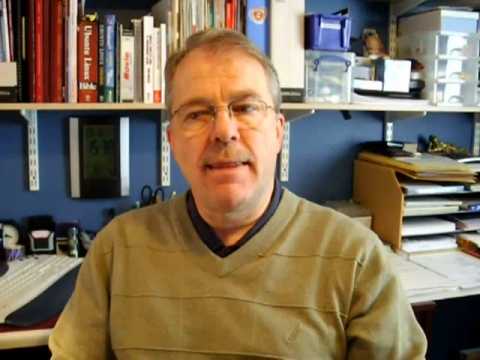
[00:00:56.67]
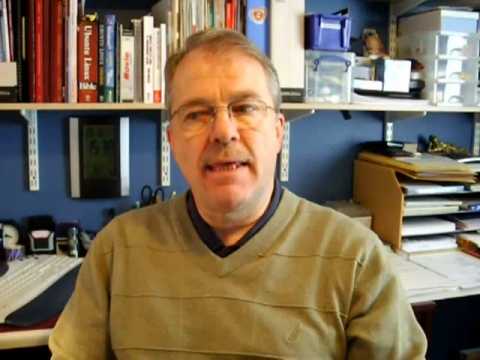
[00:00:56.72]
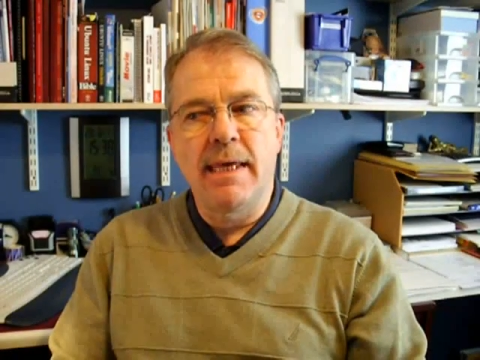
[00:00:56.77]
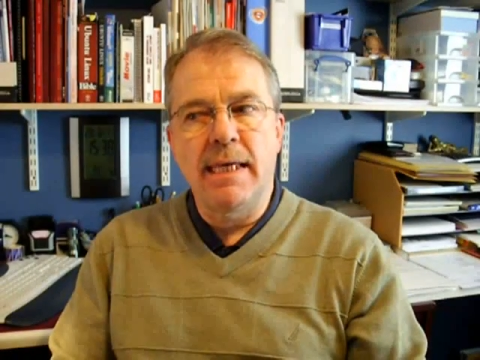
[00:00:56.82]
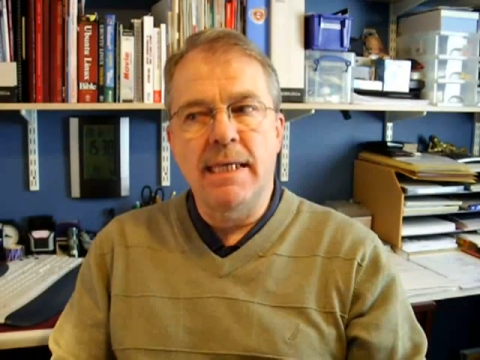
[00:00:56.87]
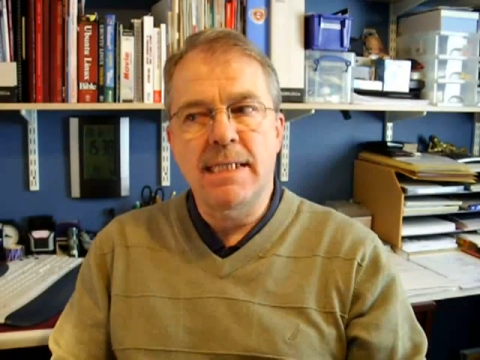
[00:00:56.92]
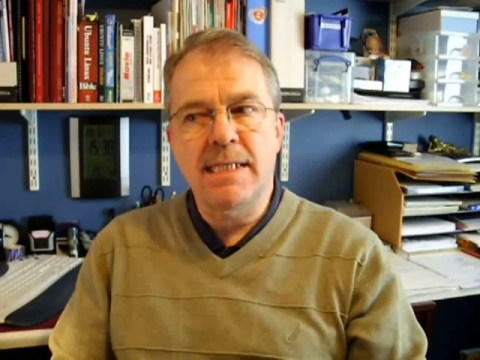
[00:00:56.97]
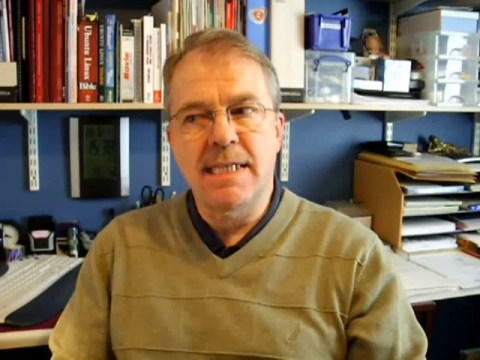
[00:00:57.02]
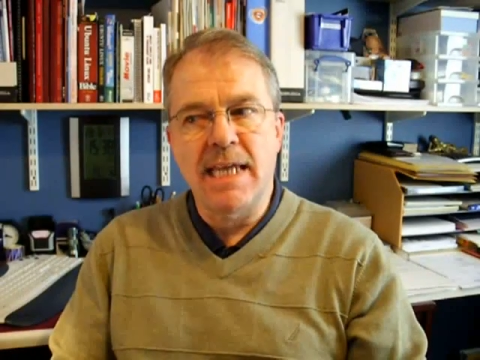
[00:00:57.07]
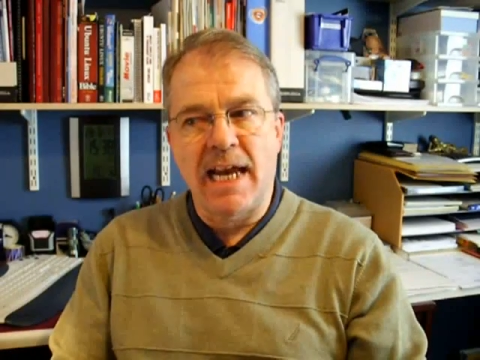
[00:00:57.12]

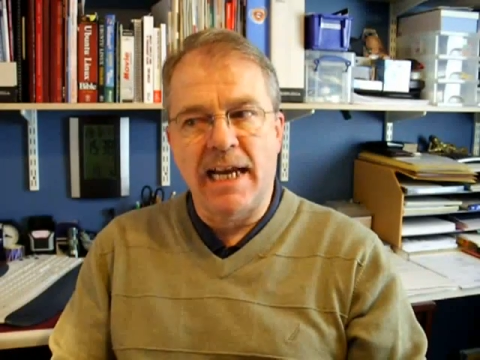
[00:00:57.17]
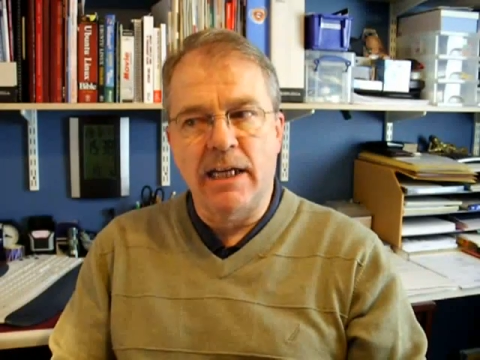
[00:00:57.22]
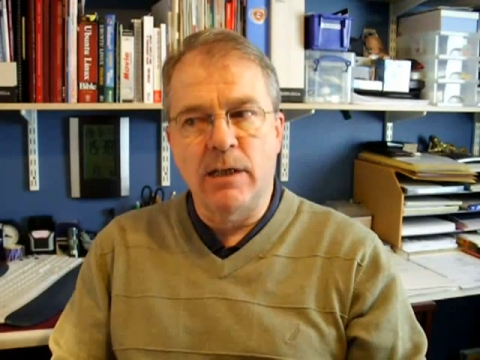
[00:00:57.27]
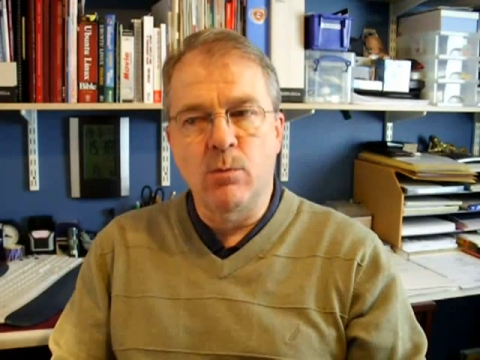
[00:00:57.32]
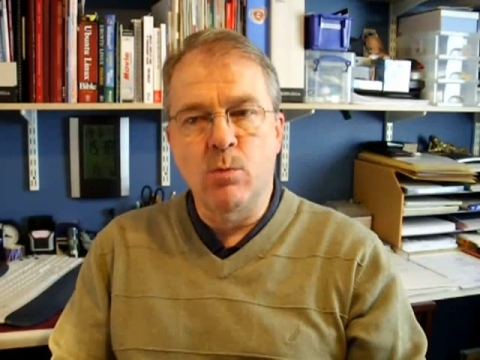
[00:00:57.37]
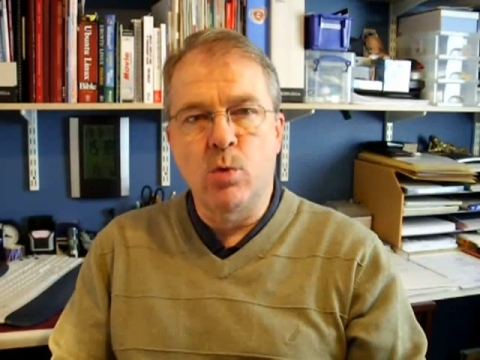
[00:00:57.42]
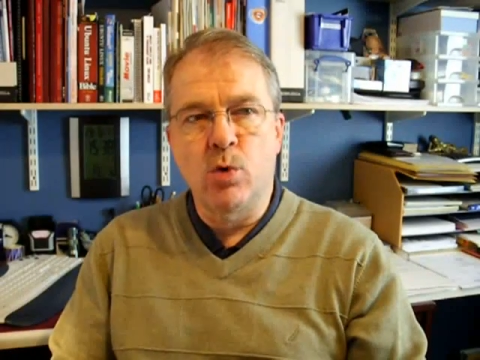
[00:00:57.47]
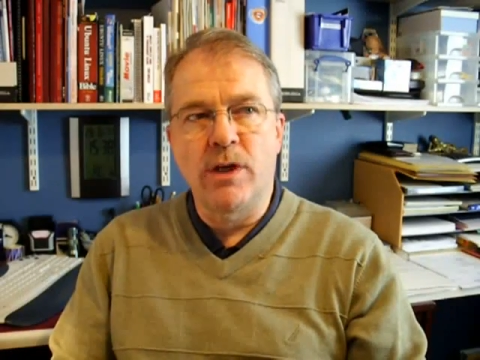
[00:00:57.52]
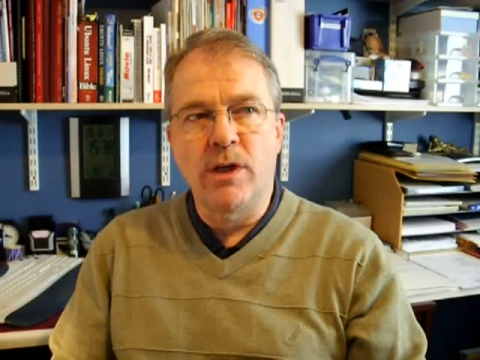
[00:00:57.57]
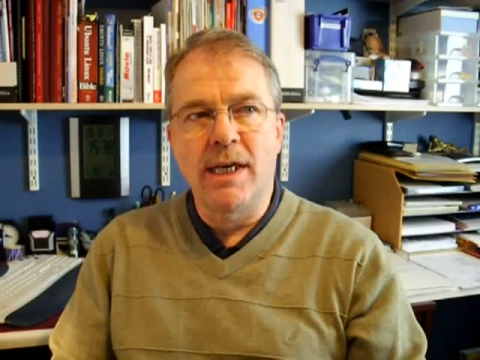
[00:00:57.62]
the
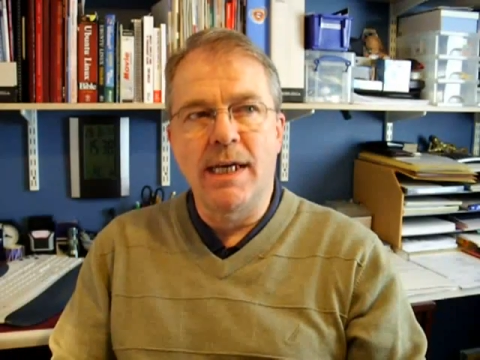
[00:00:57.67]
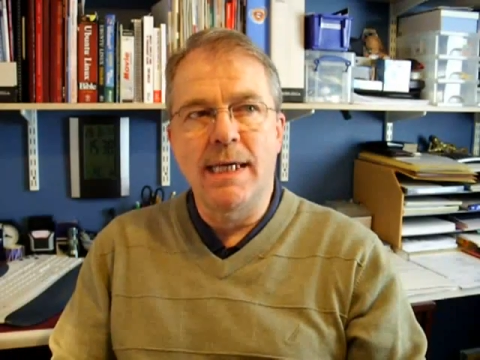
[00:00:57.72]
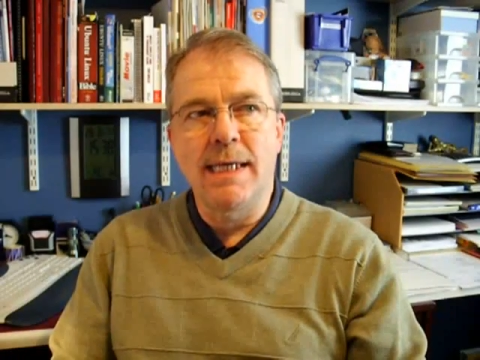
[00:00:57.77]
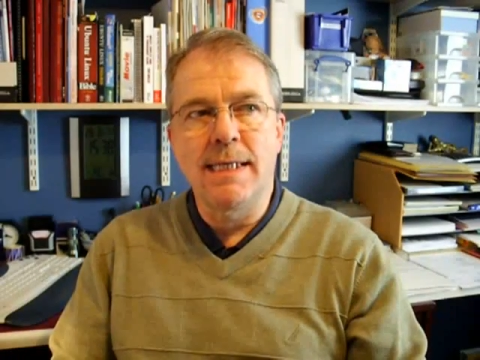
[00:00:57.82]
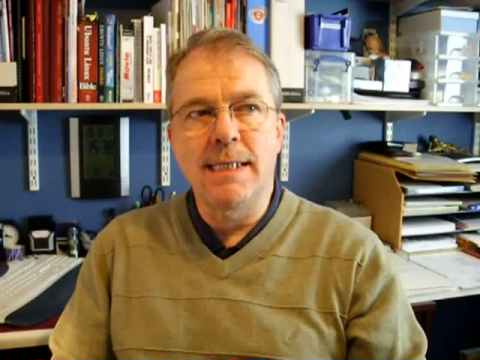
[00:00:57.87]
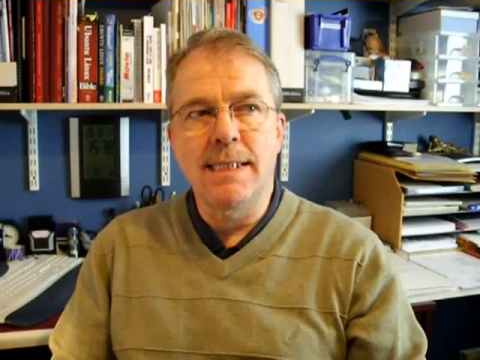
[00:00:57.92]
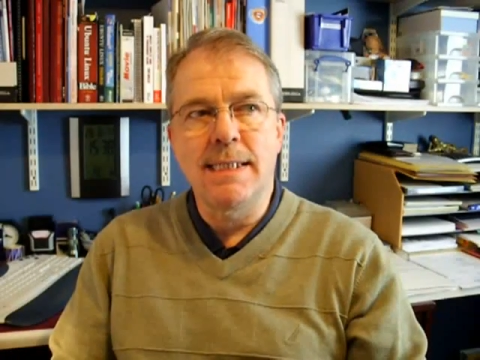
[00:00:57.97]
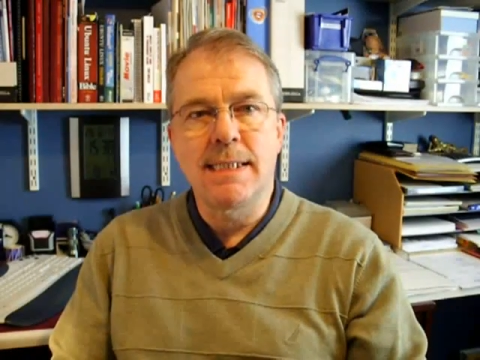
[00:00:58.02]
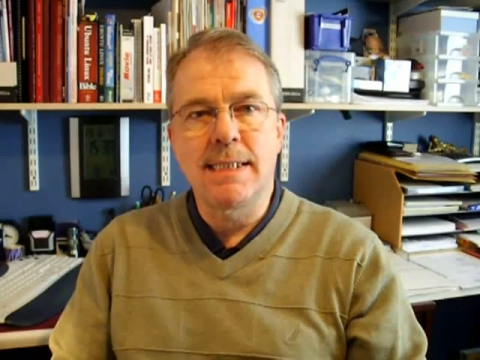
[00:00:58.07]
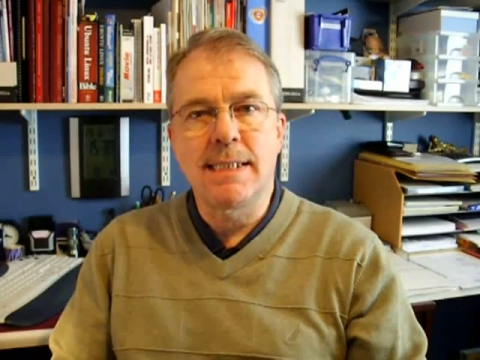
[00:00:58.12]
second one
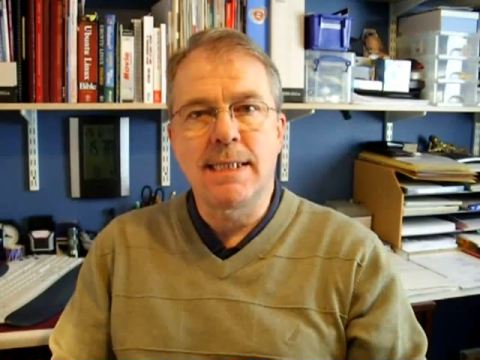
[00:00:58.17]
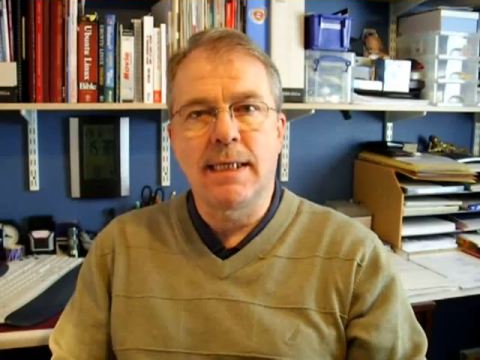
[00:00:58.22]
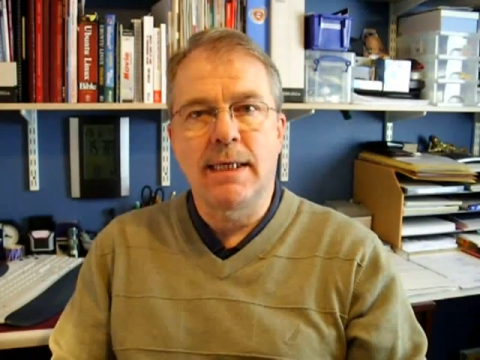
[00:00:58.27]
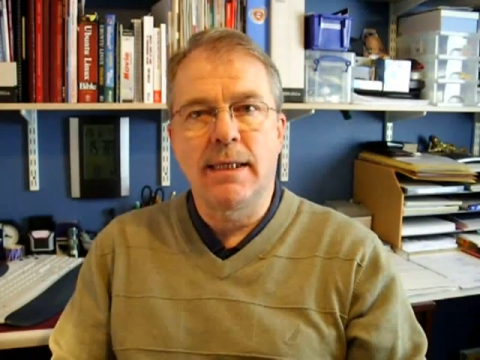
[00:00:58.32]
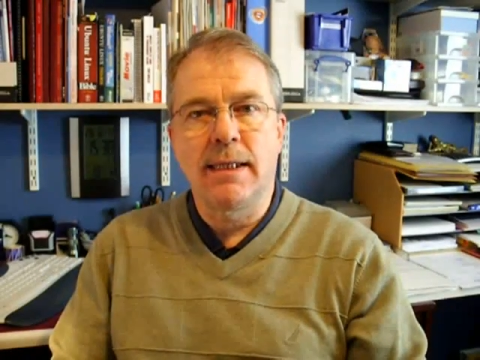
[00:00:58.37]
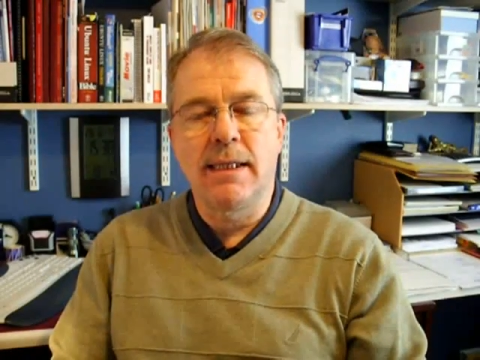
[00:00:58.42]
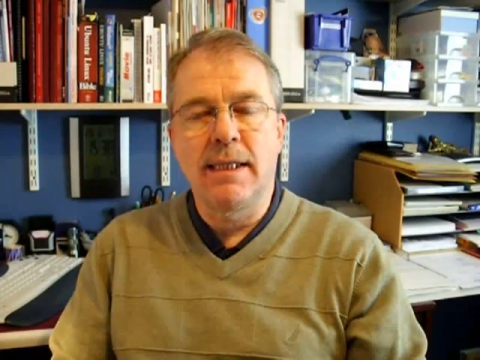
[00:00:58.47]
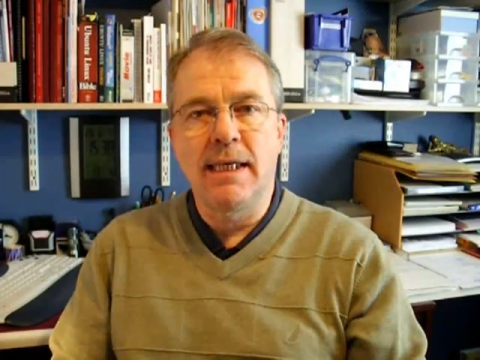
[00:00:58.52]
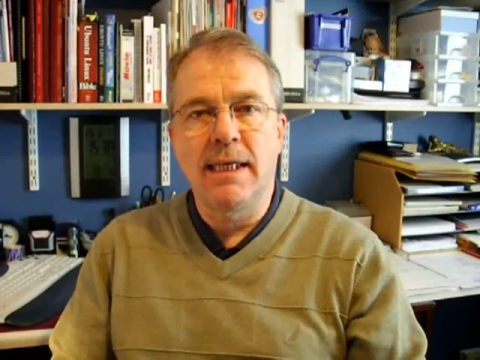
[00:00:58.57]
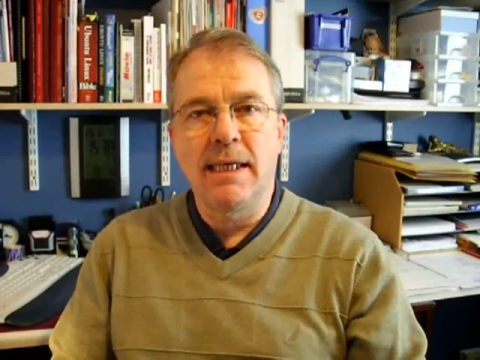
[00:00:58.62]
is
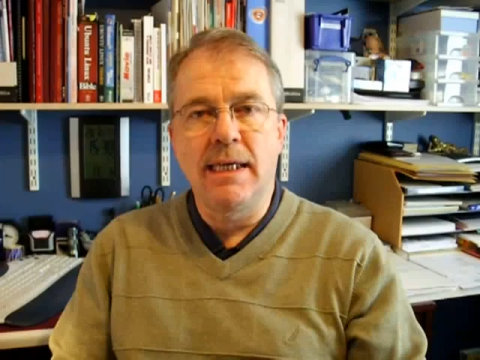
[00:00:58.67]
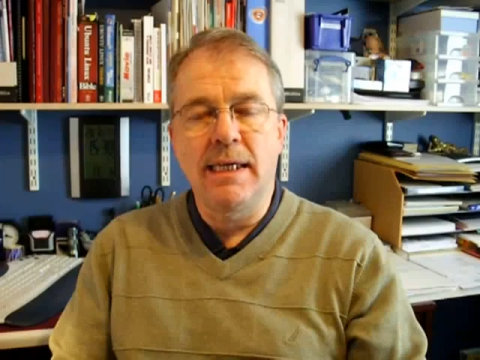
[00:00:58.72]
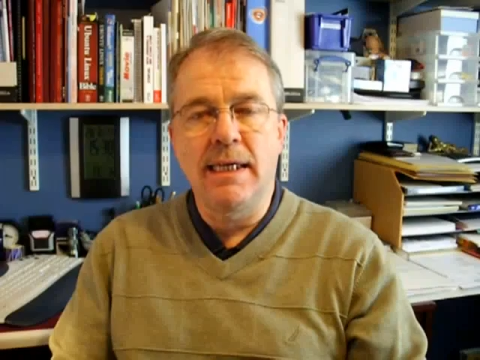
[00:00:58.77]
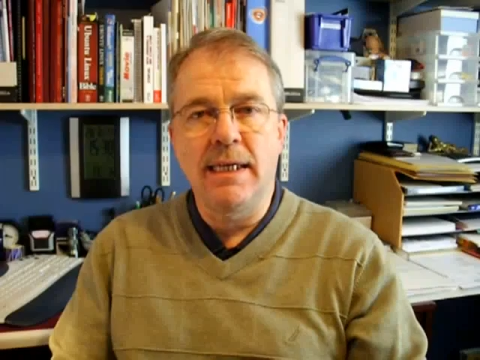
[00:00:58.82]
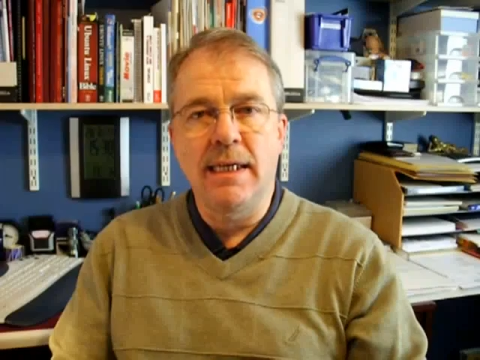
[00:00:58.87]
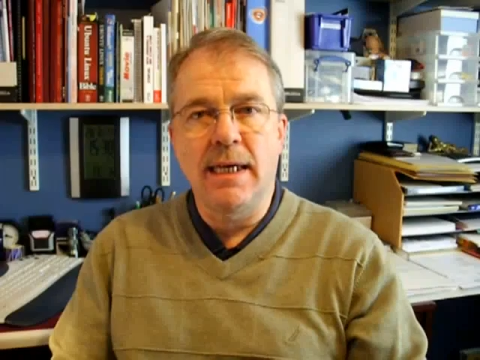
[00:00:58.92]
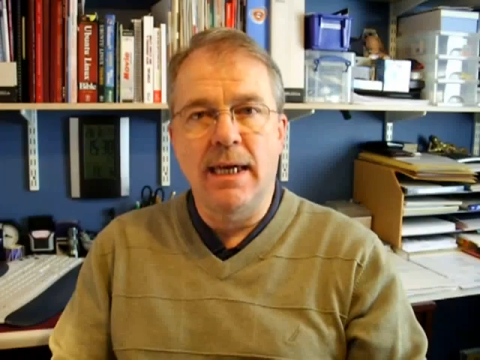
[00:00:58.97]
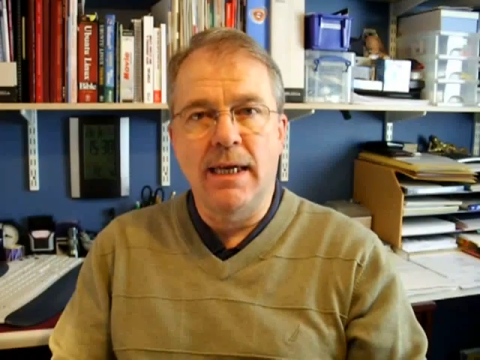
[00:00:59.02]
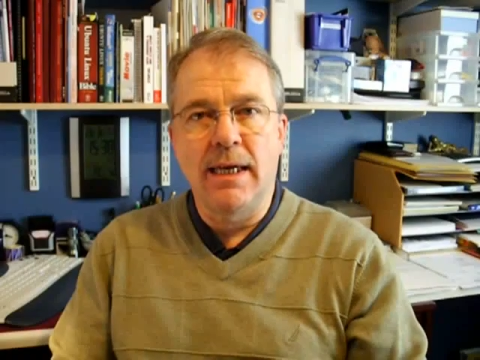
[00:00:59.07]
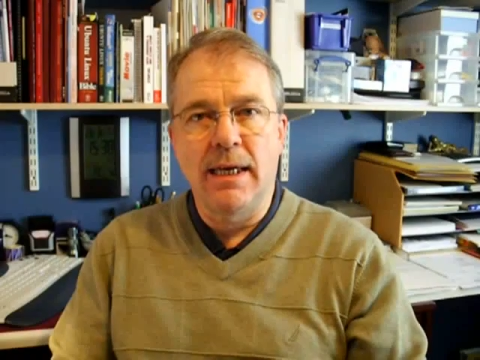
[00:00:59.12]

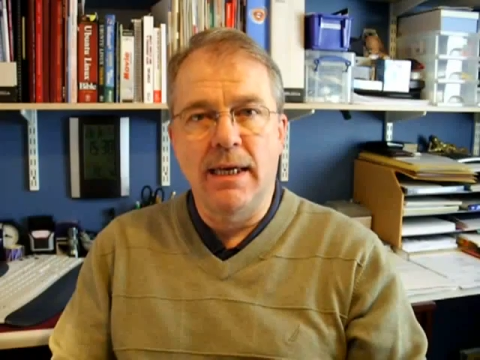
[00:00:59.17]
the